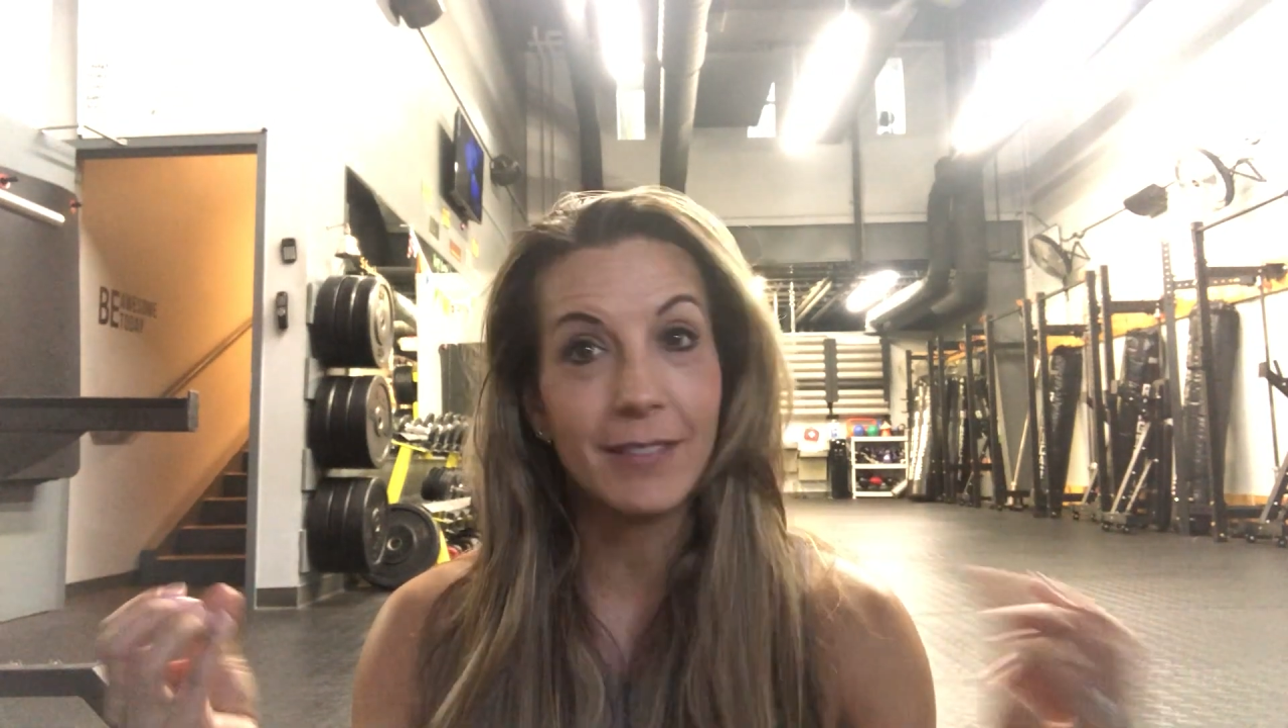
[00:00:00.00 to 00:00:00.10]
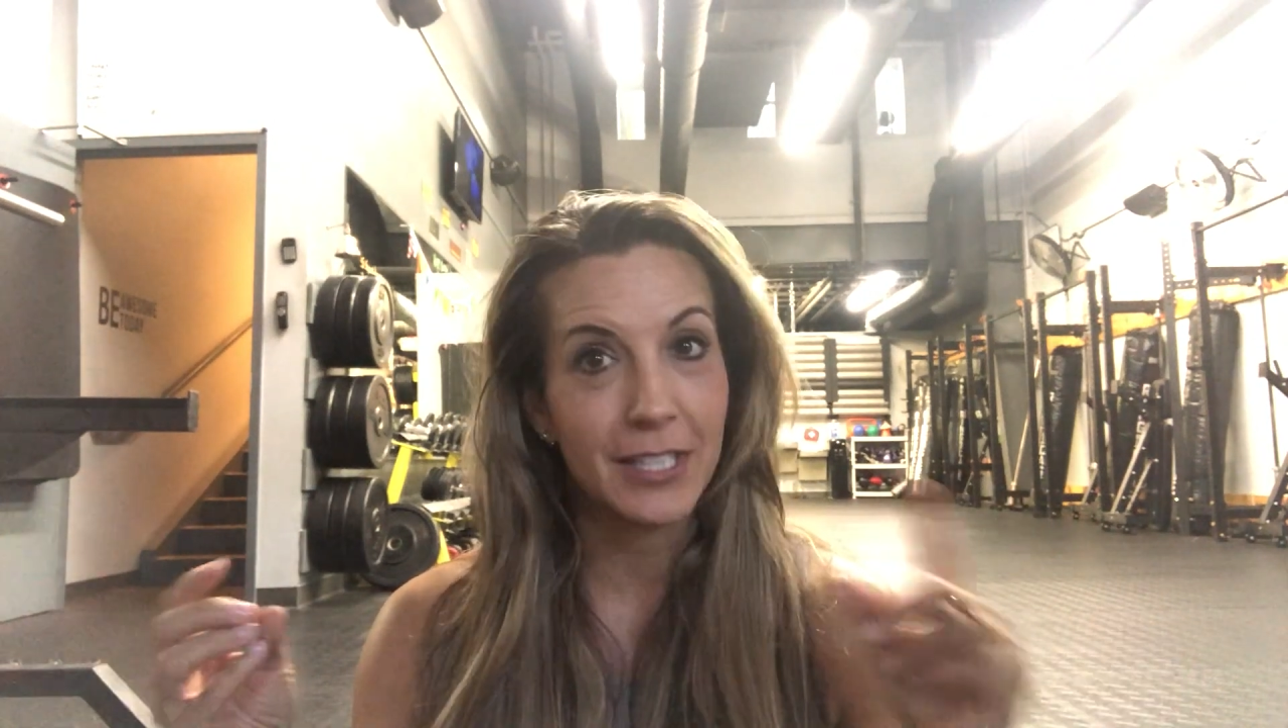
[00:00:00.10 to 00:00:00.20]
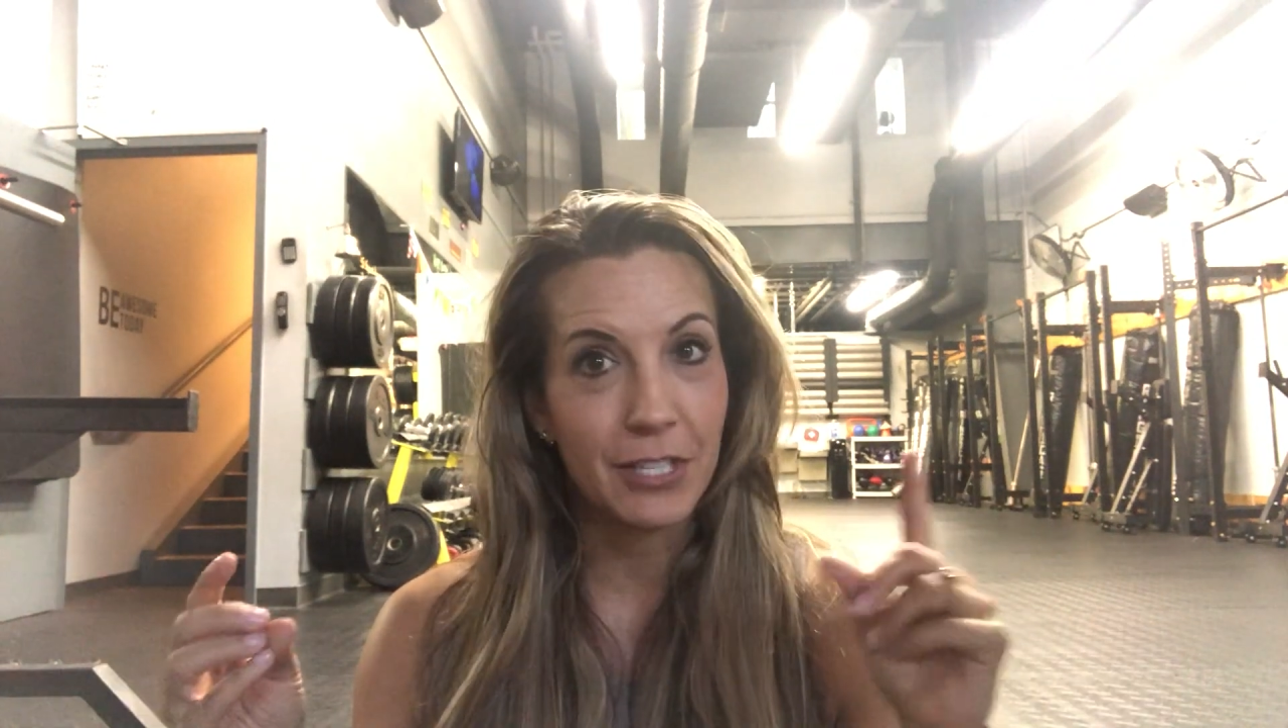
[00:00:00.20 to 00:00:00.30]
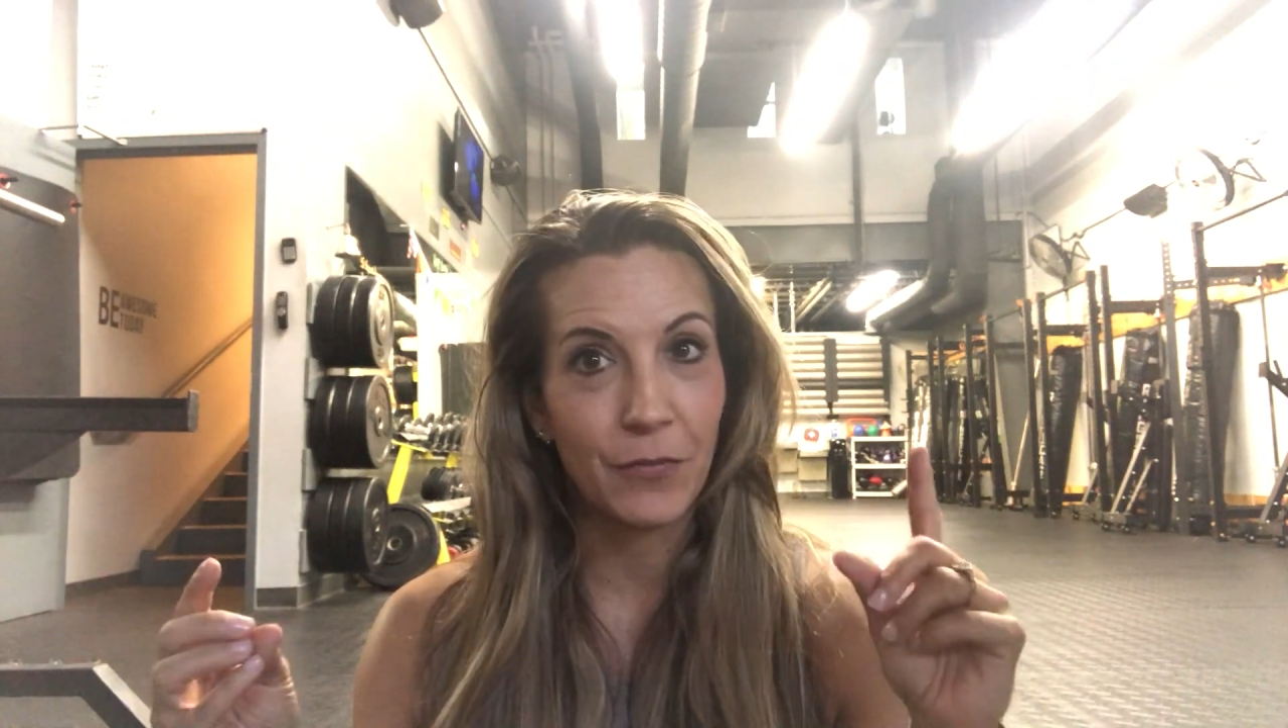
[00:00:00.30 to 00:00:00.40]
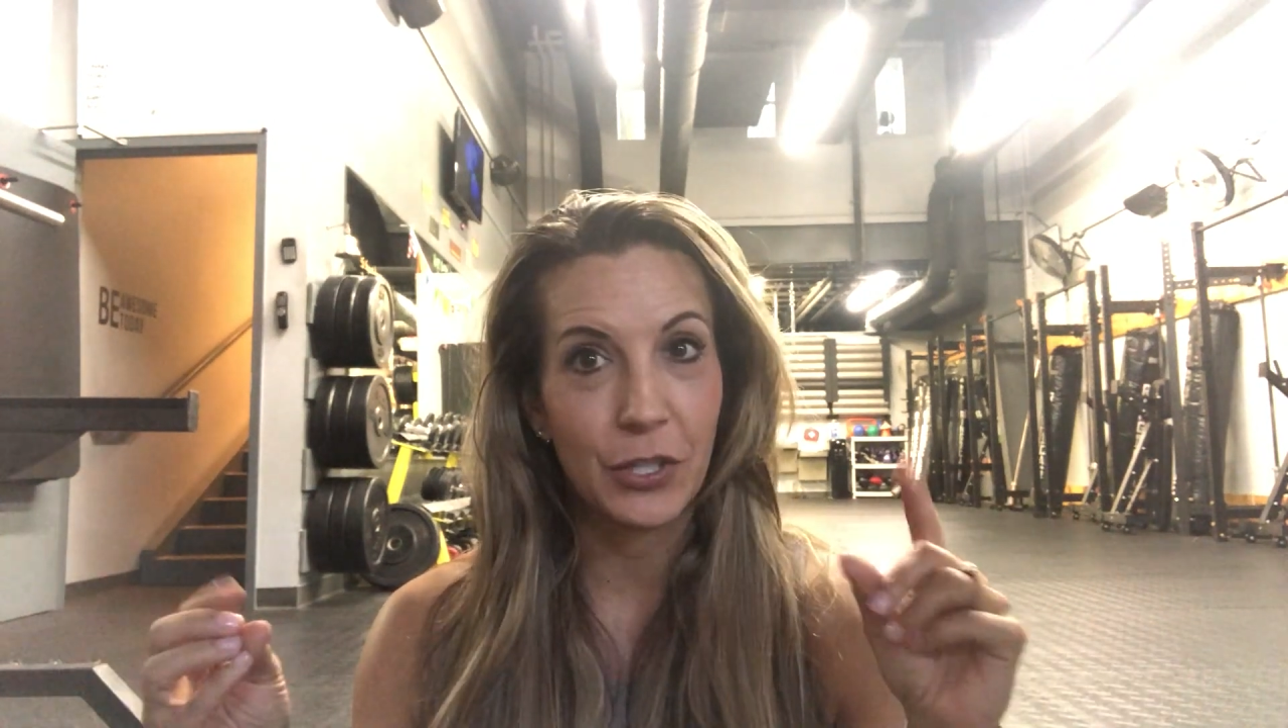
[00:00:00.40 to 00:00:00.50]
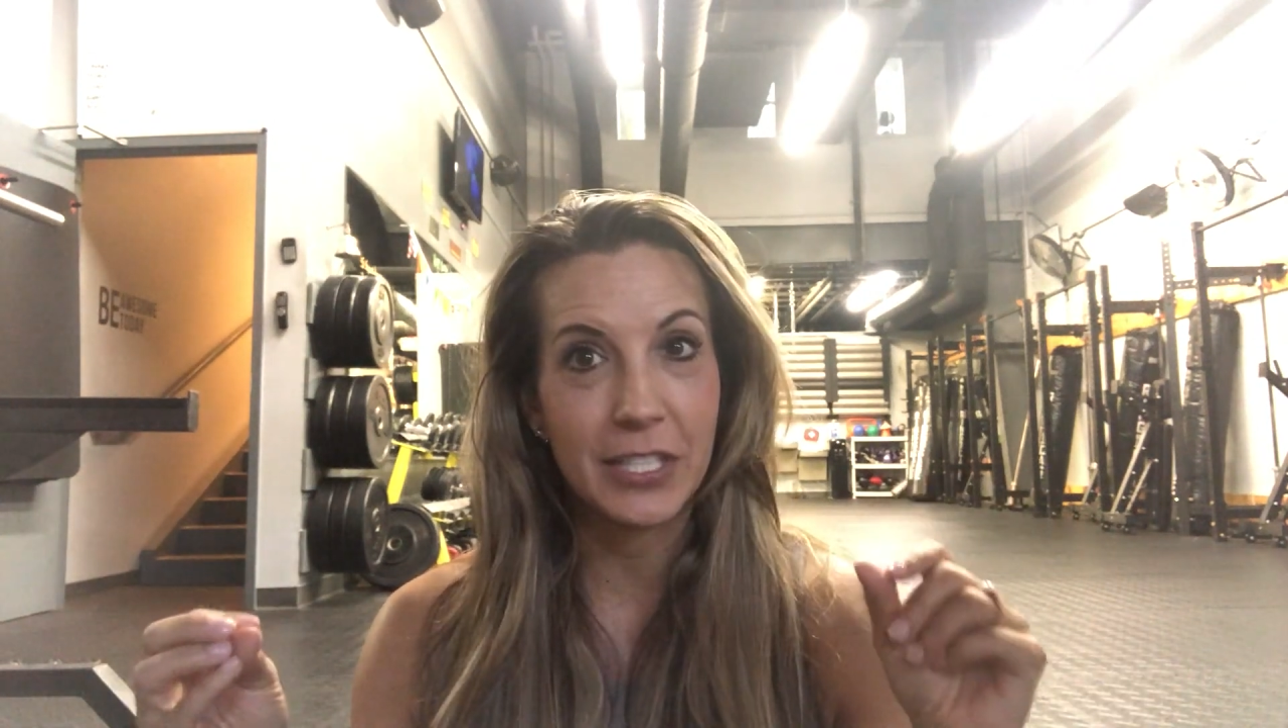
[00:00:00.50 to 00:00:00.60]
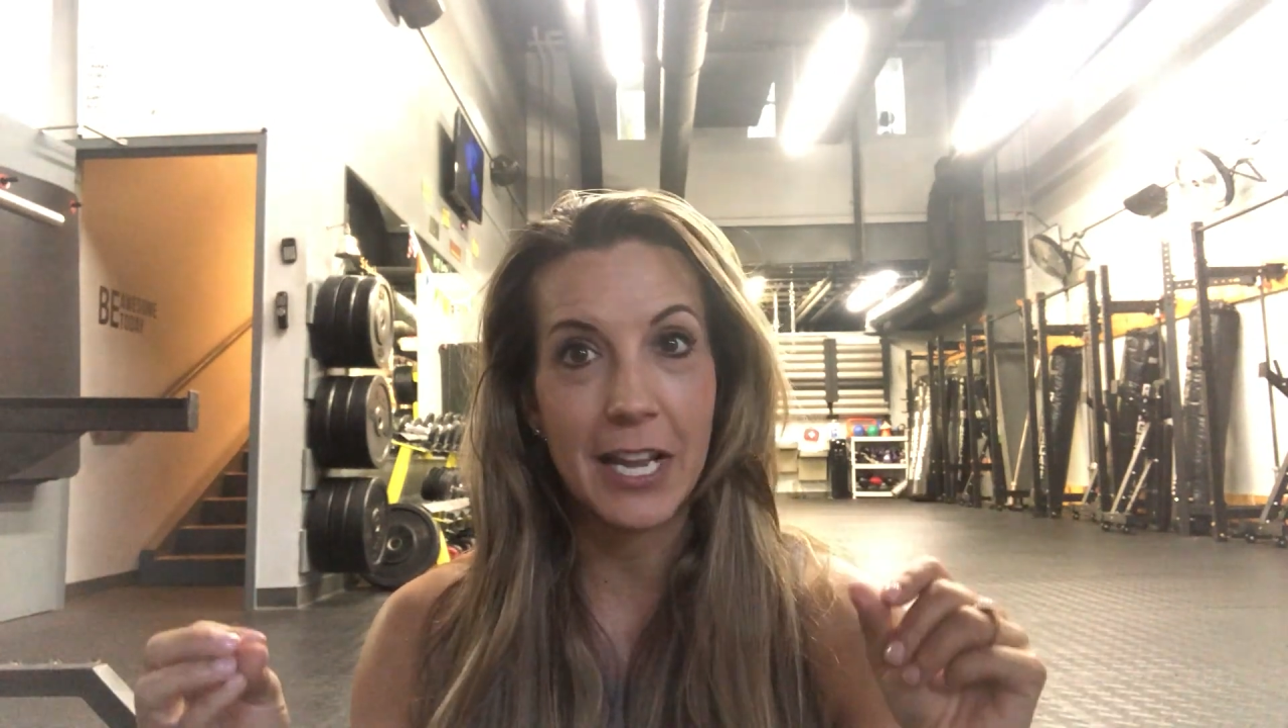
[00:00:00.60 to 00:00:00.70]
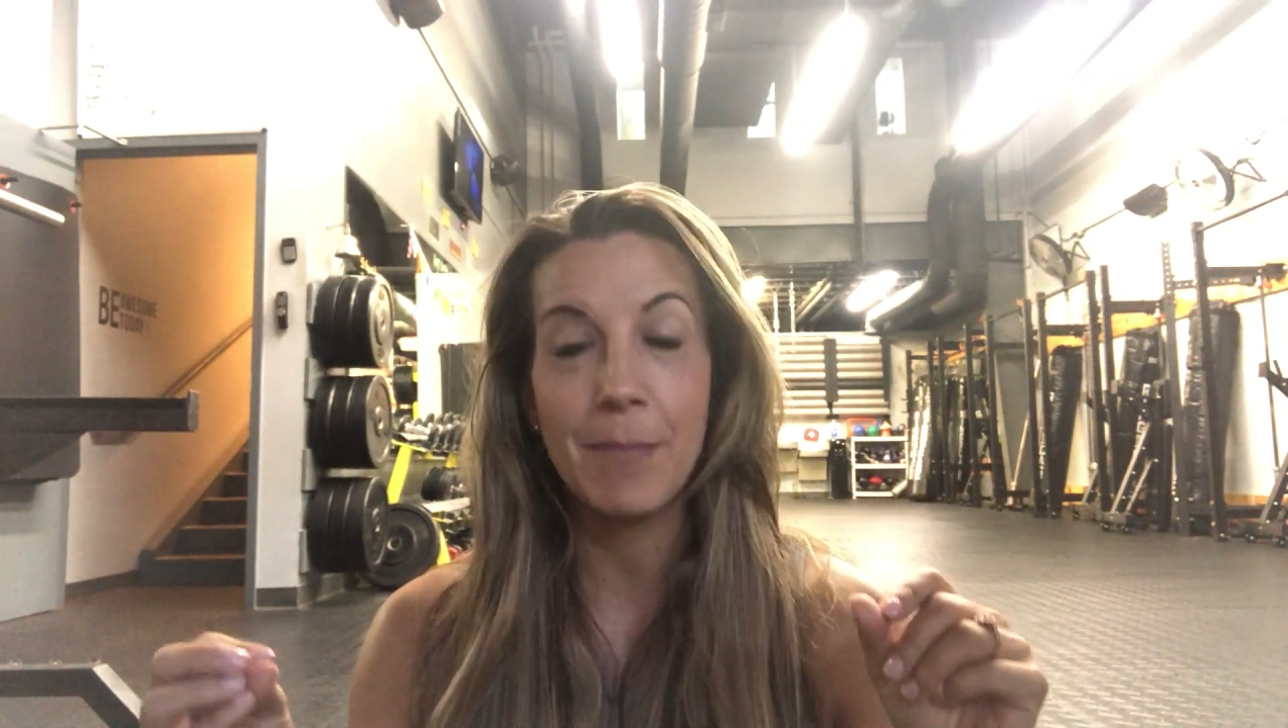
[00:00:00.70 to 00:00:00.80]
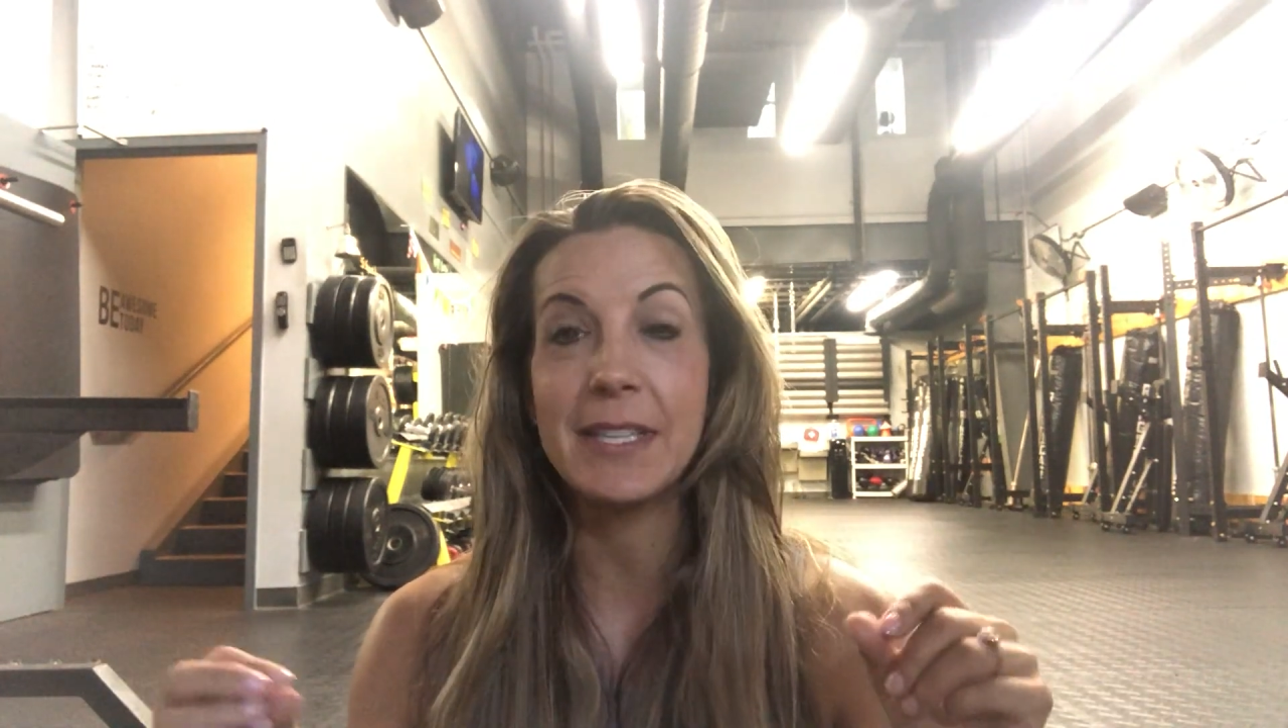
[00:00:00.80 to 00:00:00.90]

That's the first M.